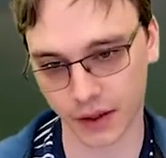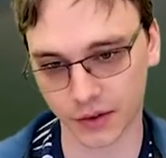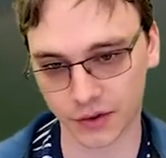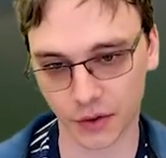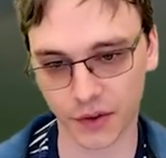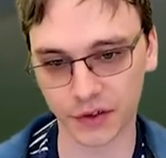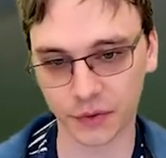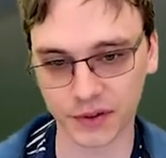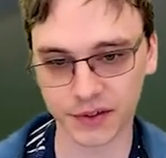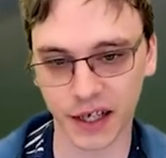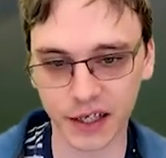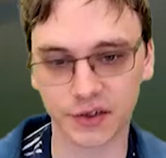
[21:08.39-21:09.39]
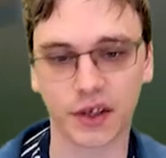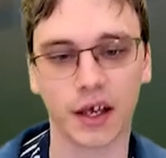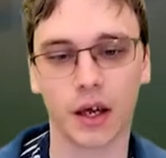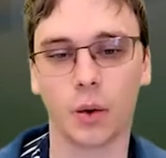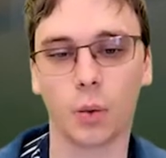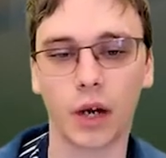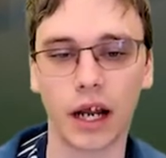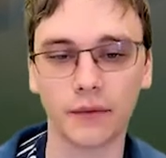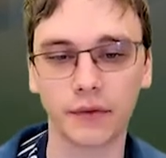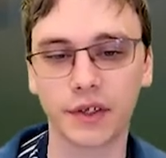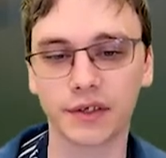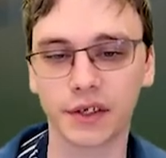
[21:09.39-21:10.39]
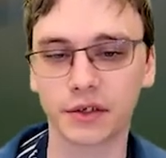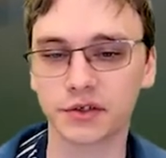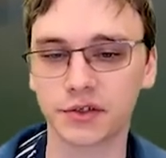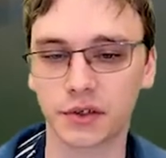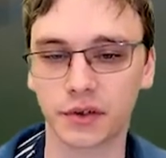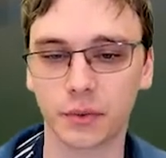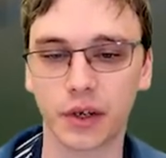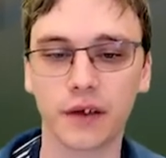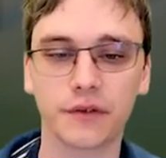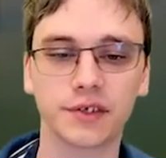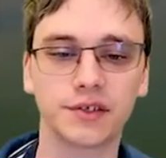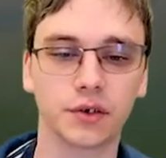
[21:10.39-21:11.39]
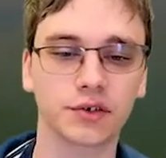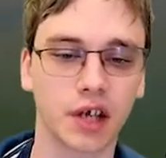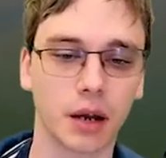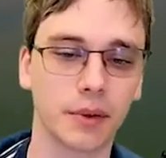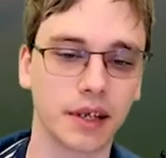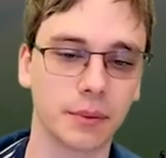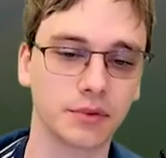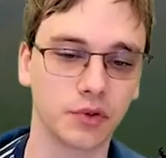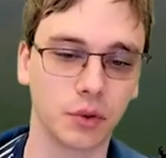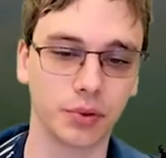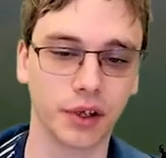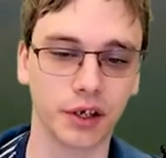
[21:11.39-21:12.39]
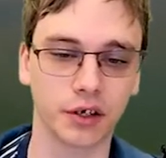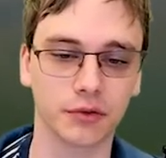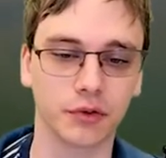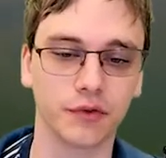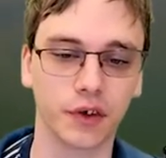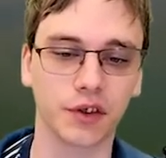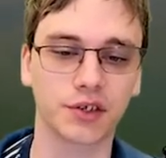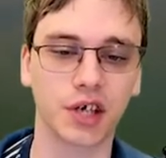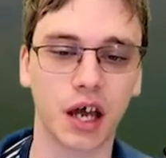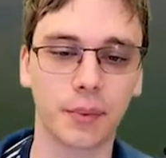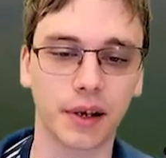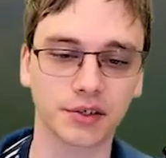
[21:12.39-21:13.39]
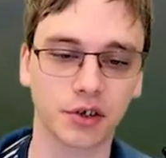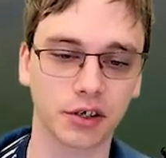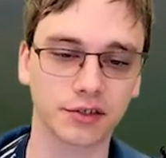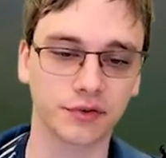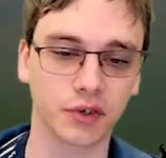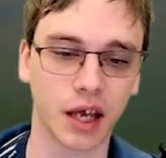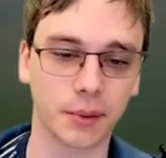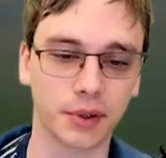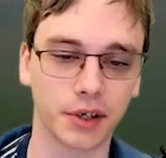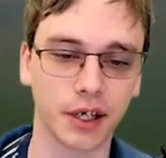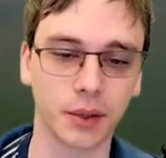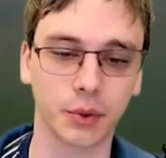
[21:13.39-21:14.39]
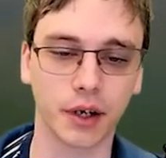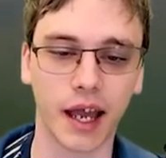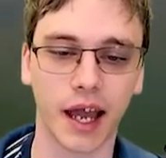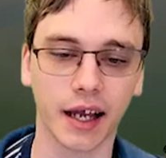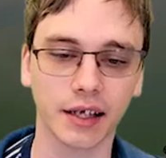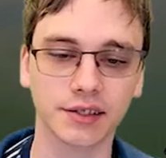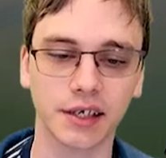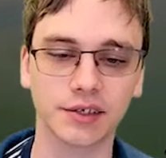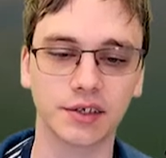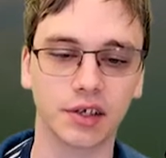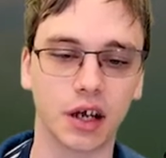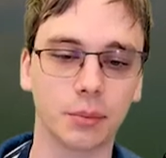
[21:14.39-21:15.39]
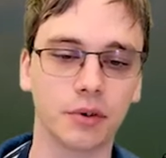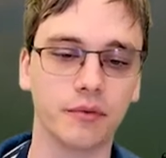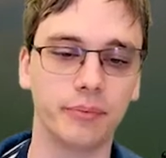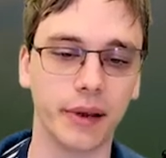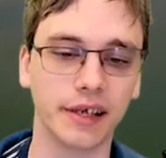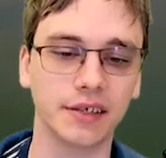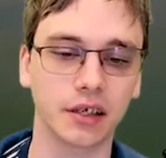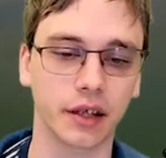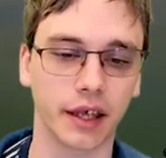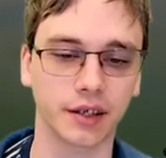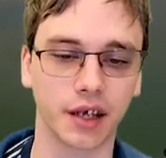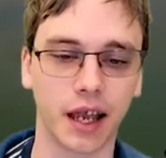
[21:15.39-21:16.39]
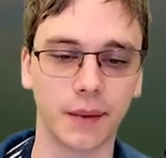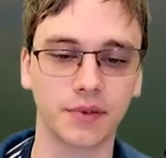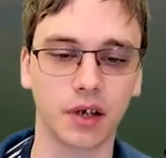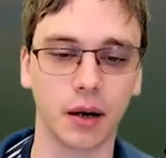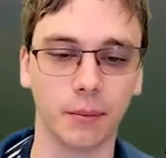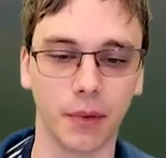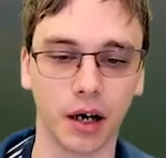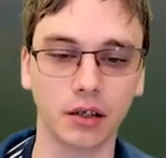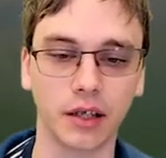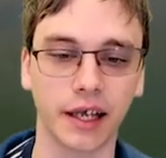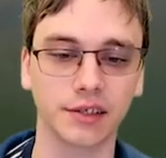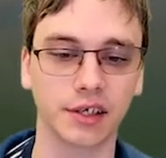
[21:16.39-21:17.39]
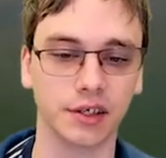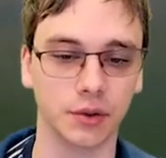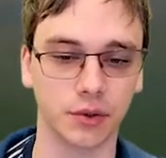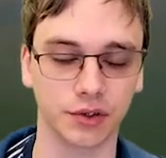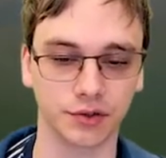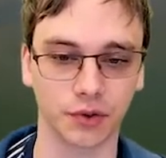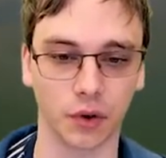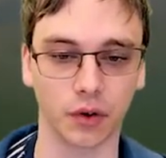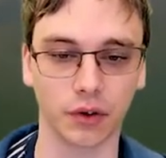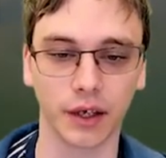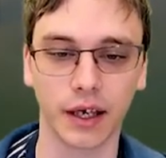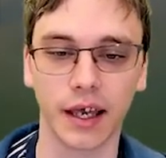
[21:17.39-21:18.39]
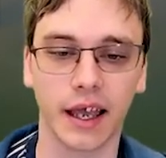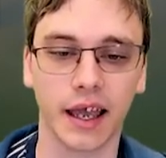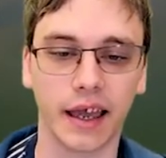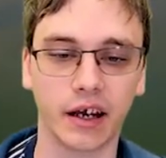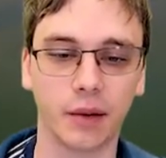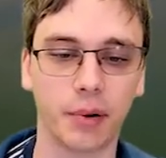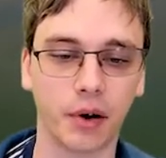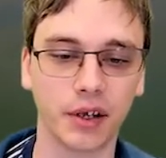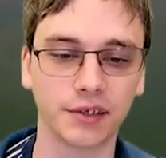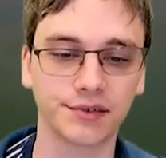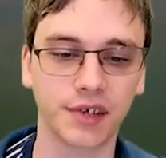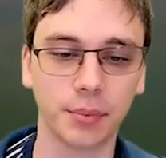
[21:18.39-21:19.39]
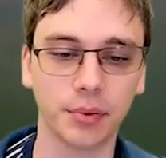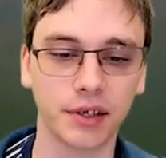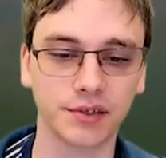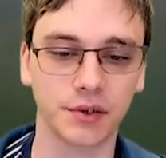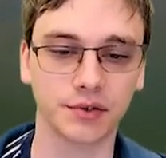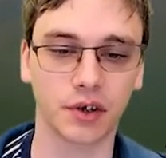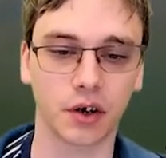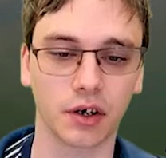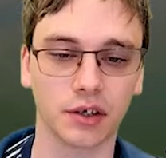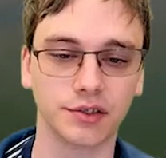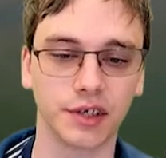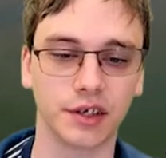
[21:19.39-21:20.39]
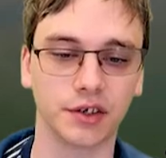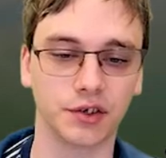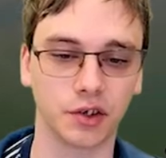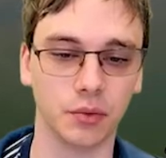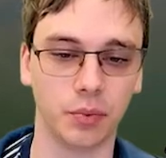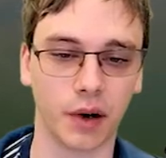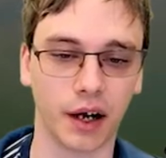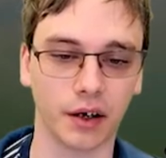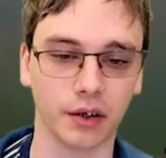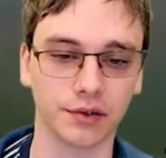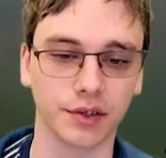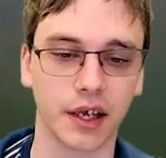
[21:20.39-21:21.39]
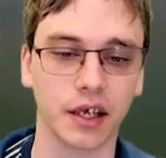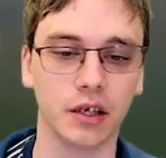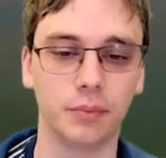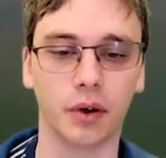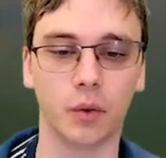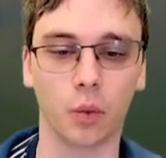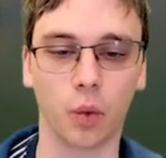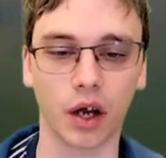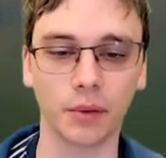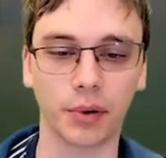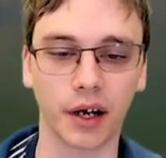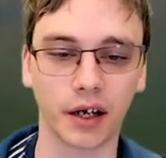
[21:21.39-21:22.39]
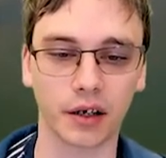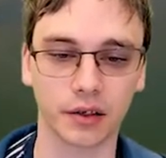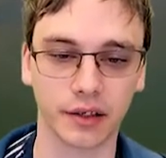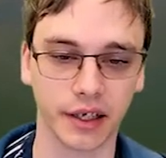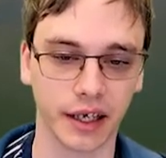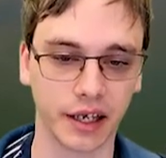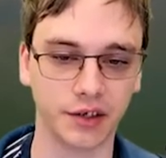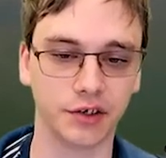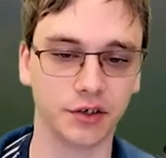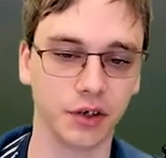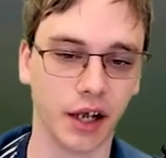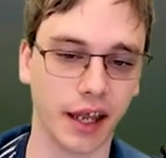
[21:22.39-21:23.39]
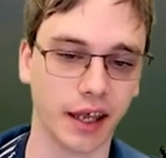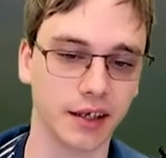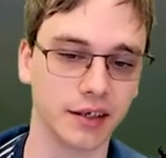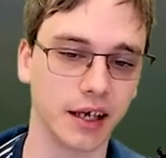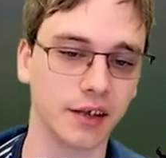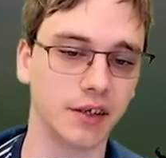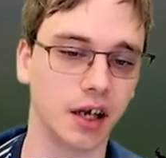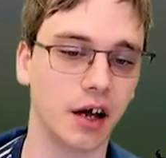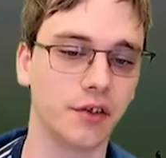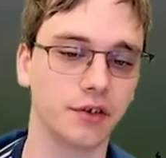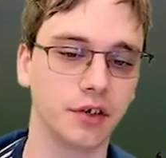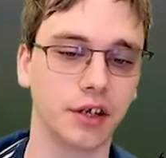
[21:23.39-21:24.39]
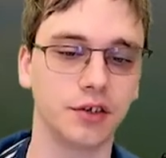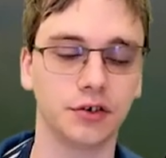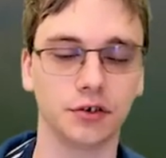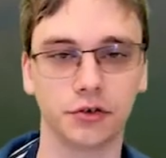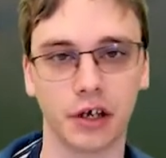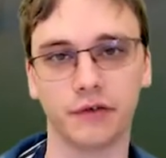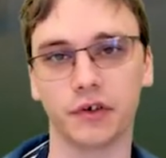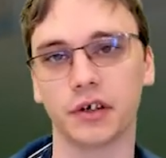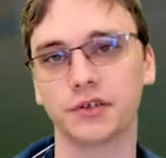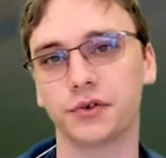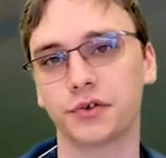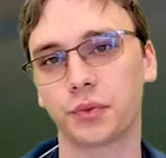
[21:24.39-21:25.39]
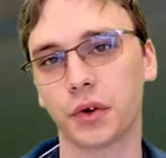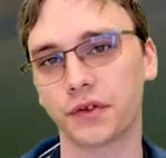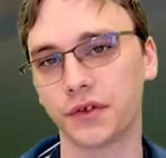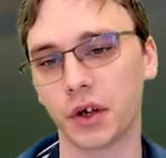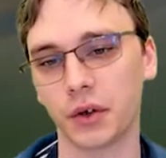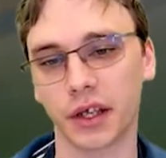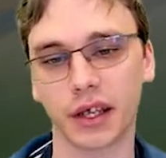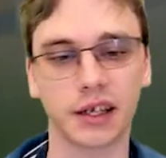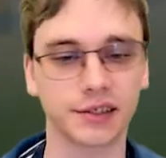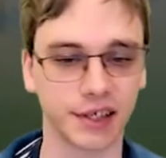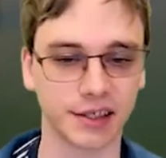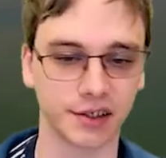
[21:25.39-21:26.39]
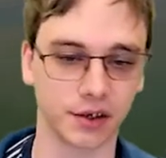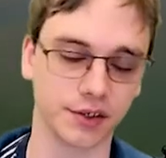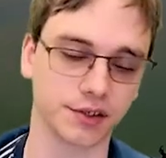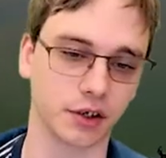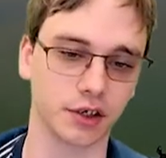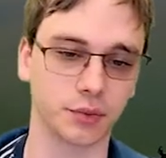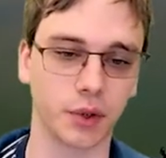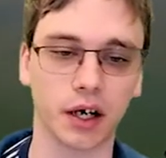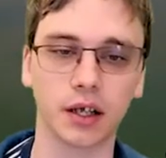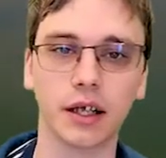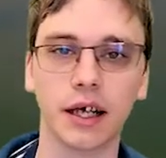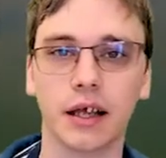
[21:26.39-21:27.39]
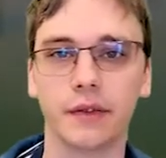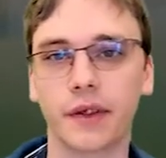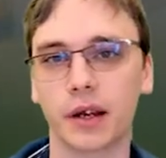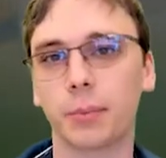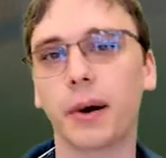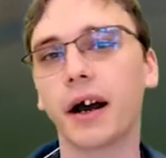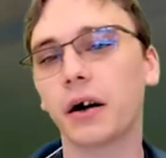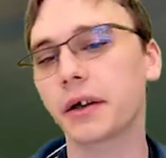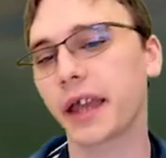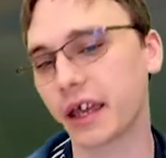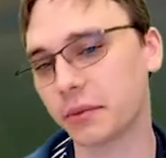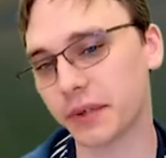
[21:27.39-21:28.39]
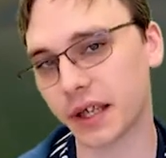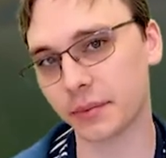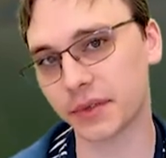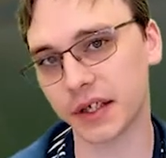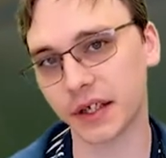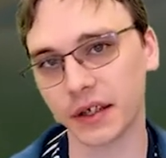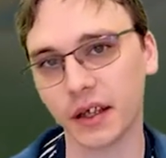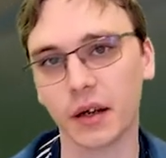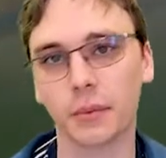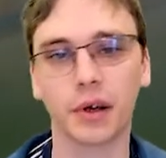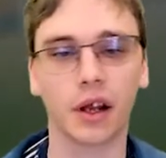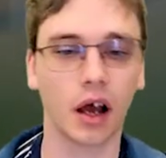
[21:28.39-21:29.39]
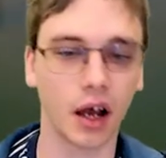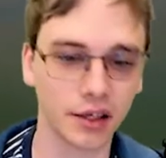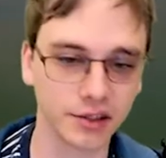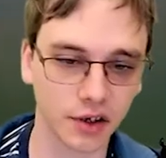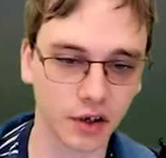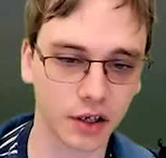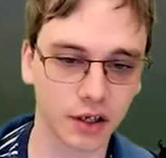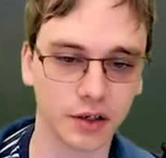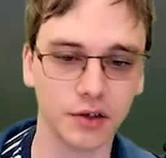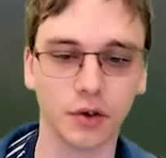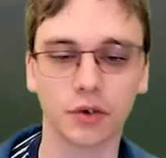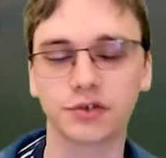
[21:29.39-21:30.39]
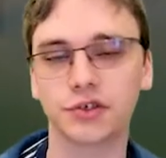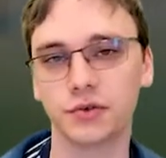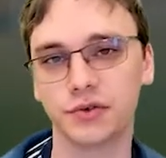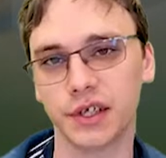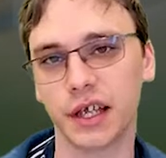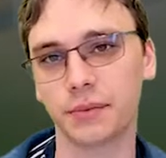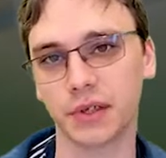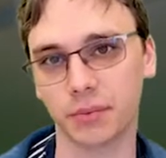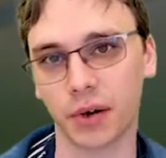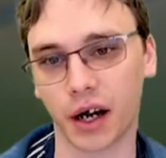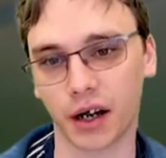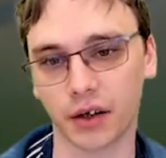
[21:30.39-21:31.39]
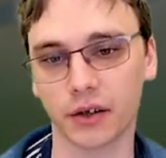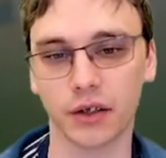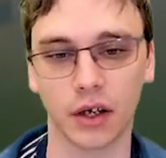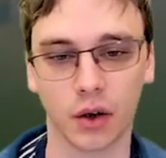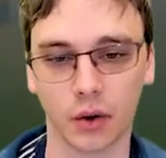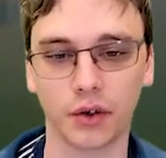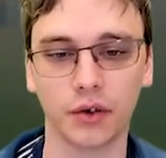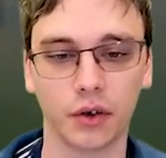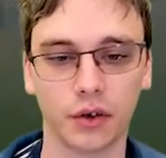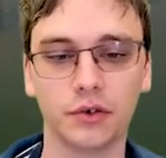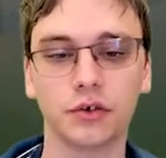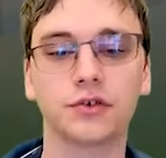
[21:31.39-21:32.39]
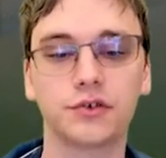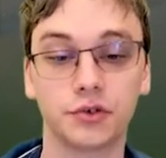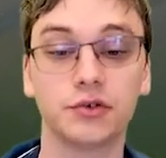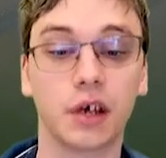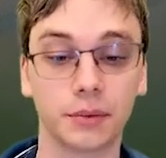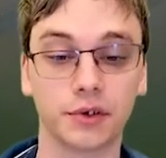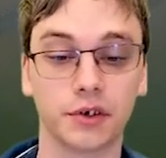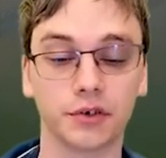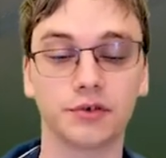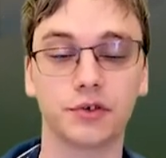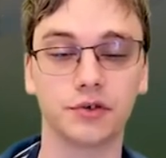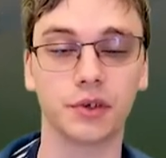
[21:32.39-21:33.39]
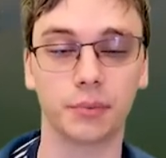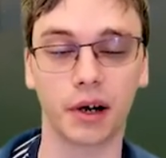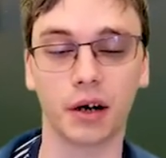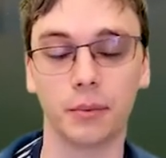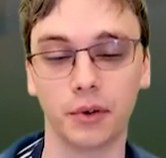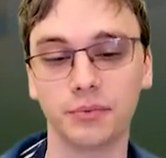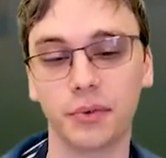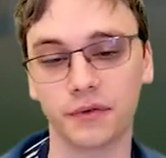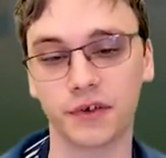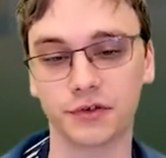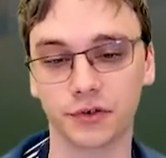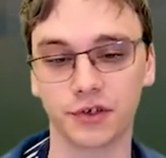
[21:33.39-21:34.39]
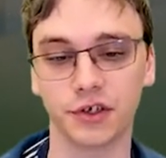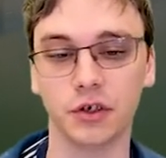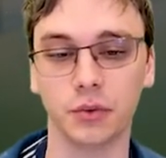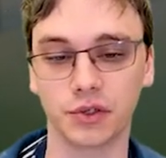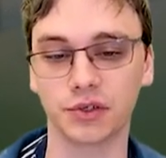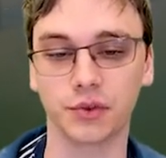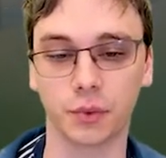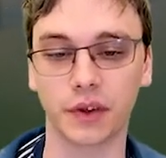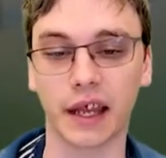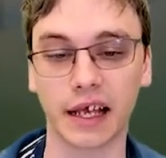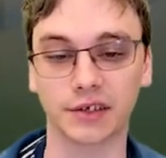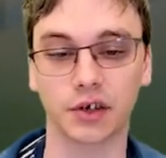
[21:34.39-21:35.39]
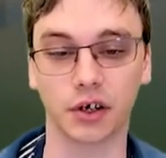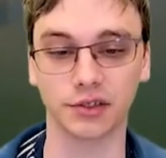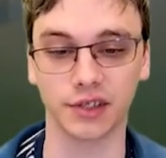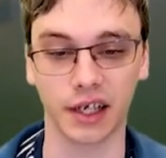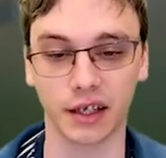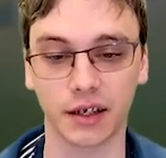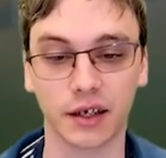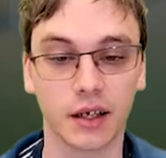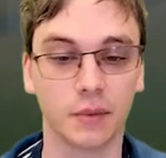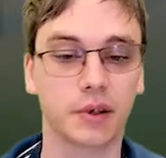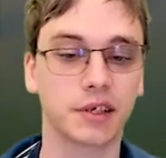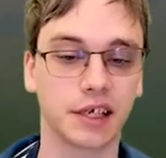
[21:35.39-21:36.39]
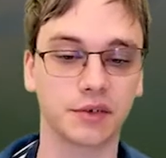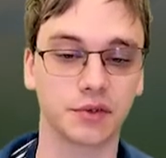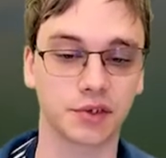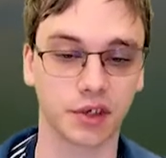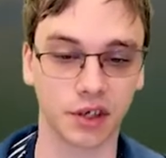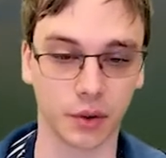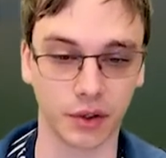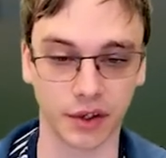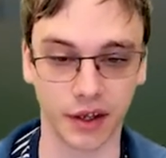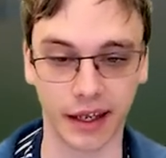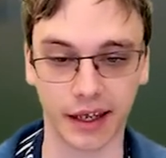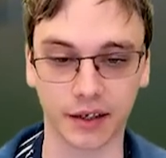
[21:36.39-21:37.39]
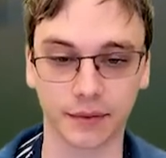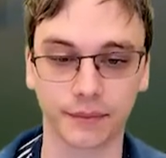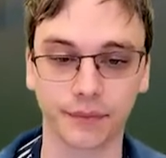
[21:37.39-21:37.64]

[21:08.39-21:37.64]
So this one says, whenever this deals combat damage to a player, reveal the top X cards of your library, where X is a number of basic land types among lands that you control. And an opponent separates those cards into 2 piles. You put 1 pile into your hand and the other into your graveyard. So it's worth noting, and it says it on this card as well, that a pile can be empty, but odds are you'll choose the empty pile, or you'll choose the pile most beneficial to you, which is the one that has cards in it, because that's what's going to go into the hand.